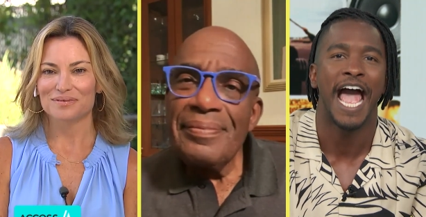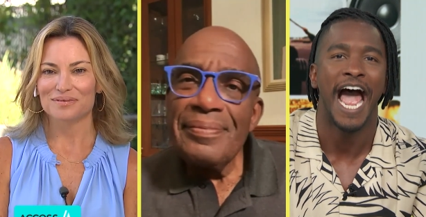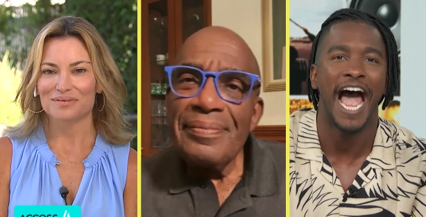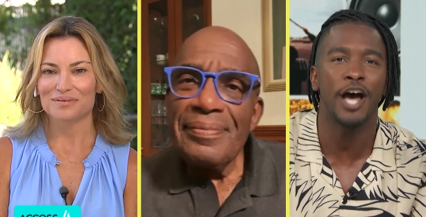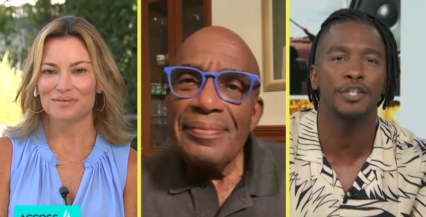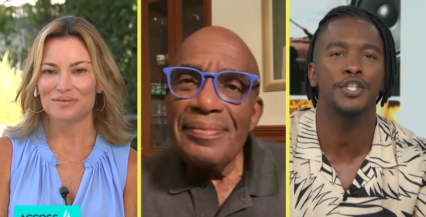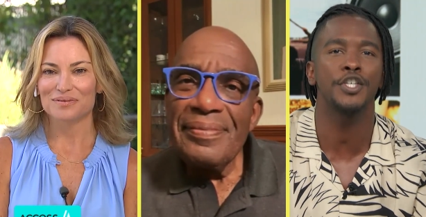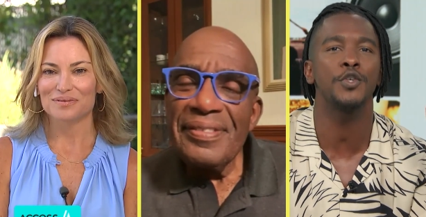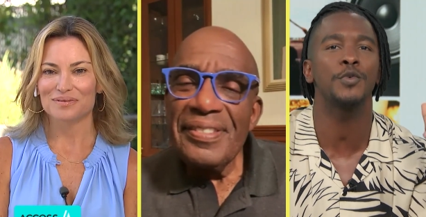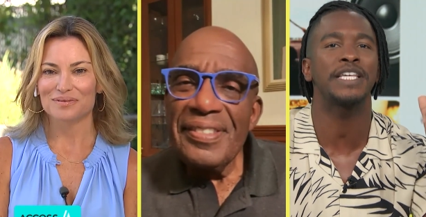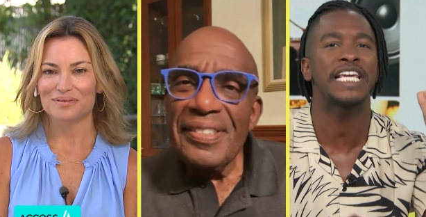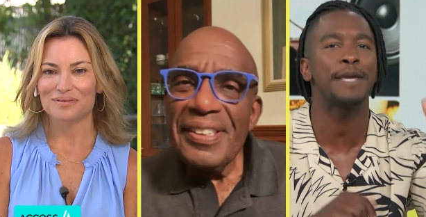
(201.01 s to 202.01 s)
Speaker 1: how do
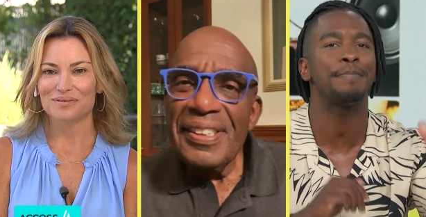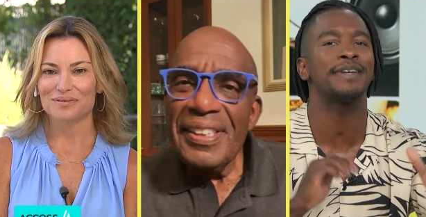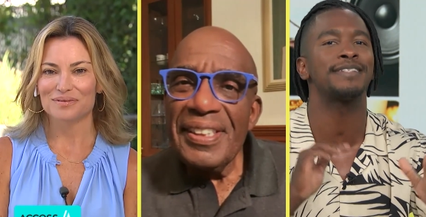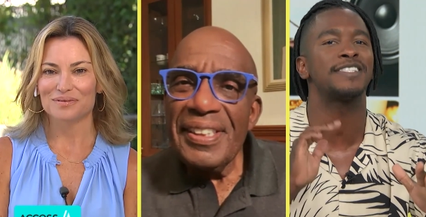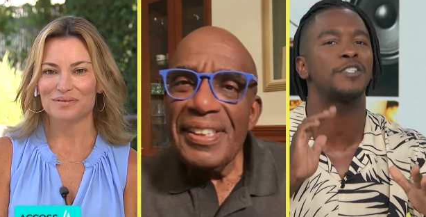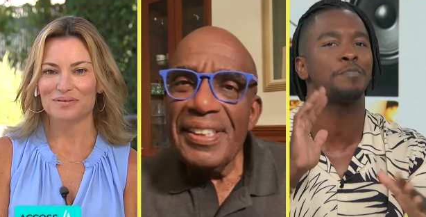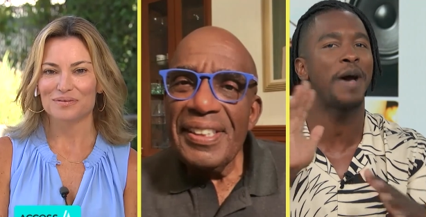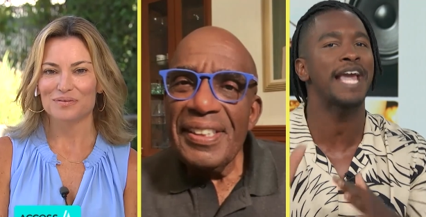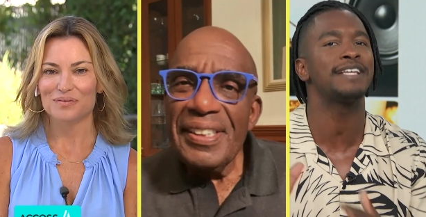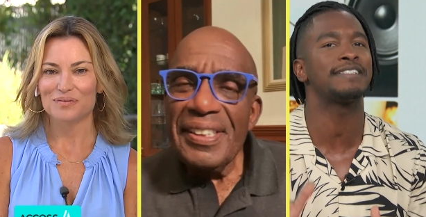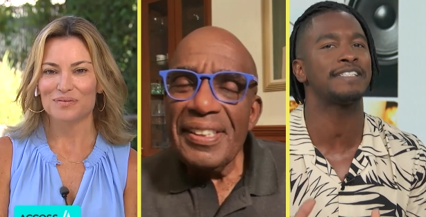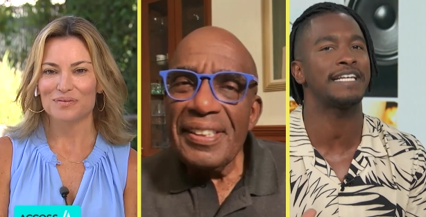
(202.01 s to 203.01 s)
you keep it
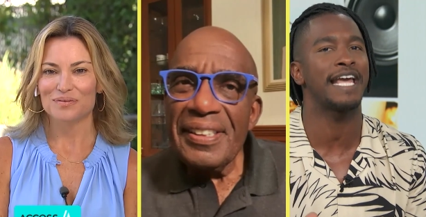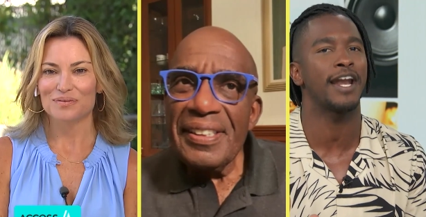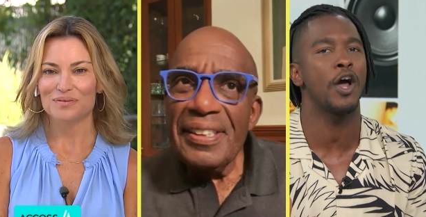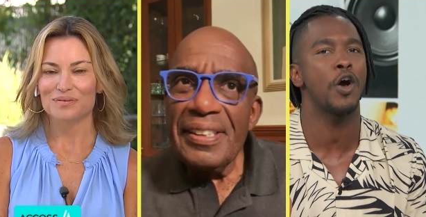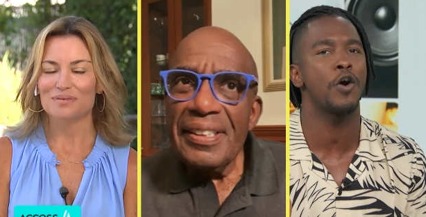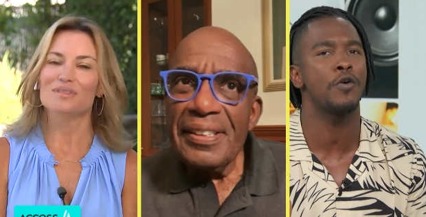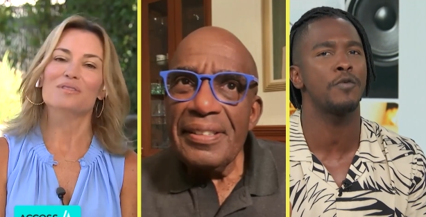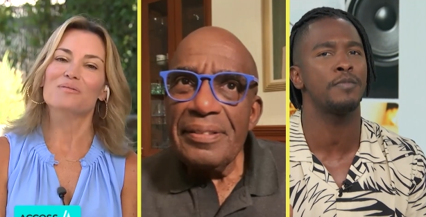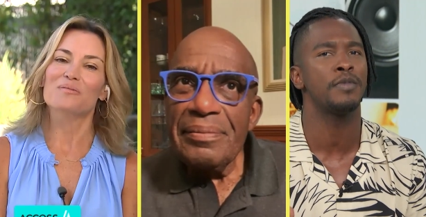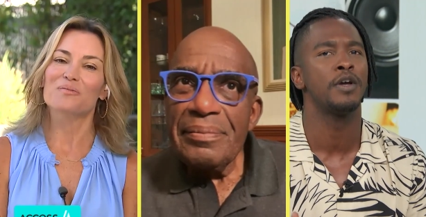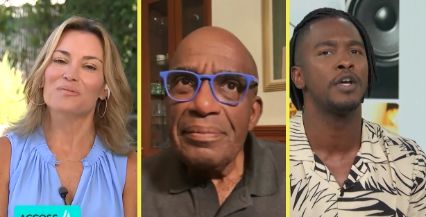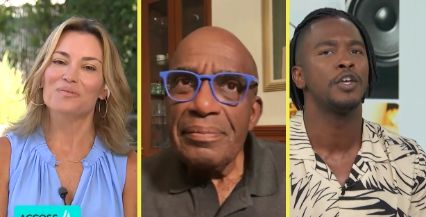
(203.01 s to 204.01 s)
spicy at
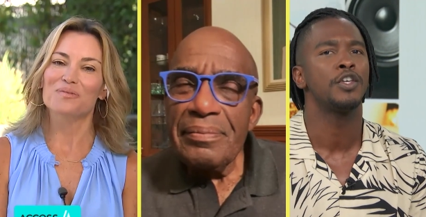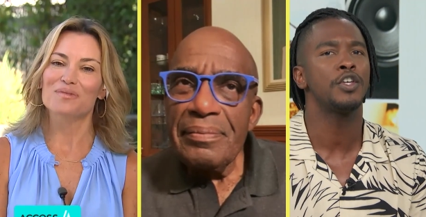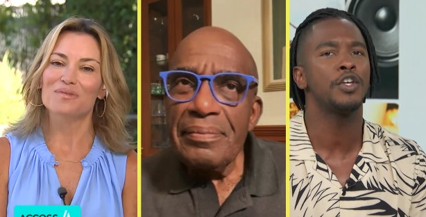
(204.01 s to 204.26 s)
home, you